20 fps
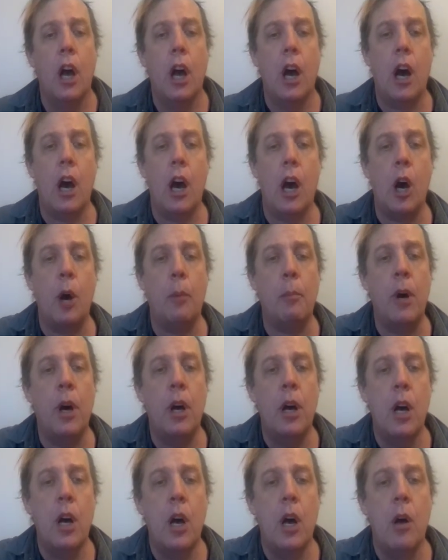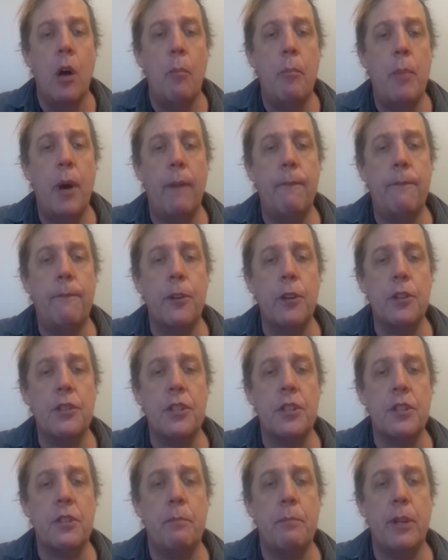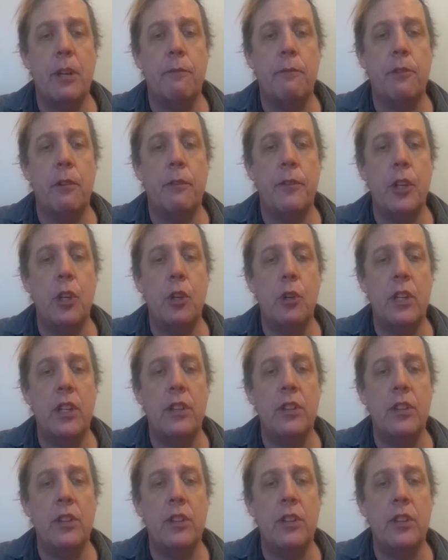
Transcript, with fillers: Um, but first, just a bit of review.